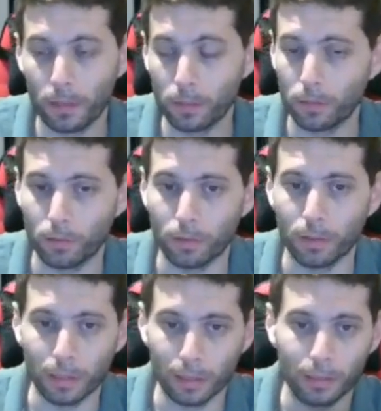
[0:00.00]
So
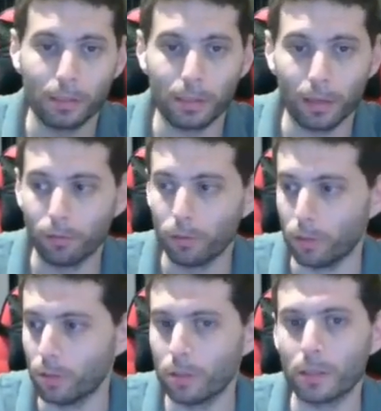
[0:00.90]
it is safe to
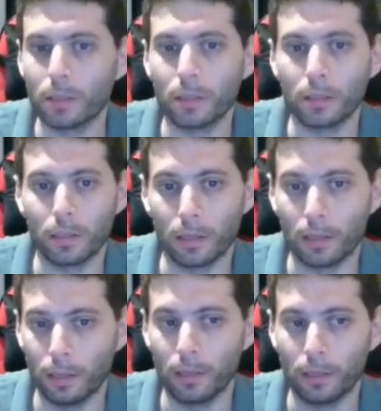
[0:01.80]
use and
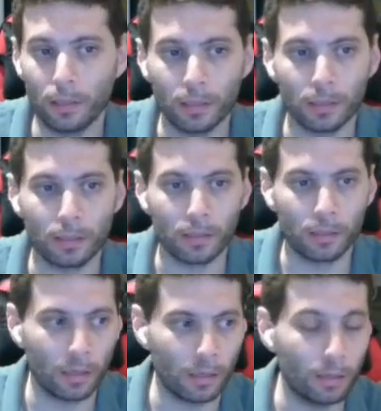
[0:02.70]
it
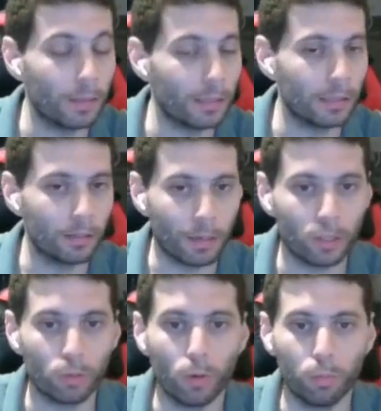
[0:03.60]
makes it
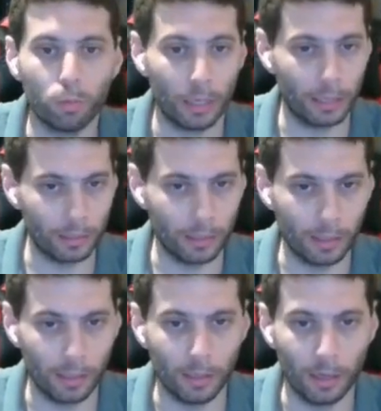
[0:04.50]
much more
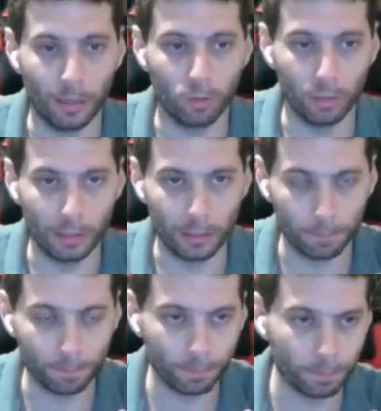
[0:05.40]
practical
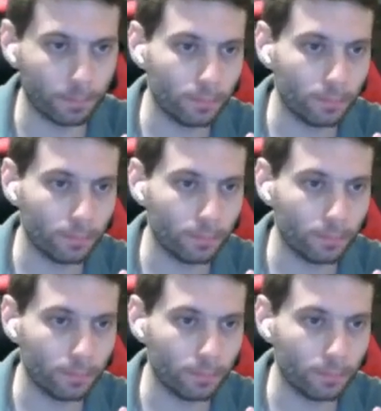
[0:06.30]
algorithm.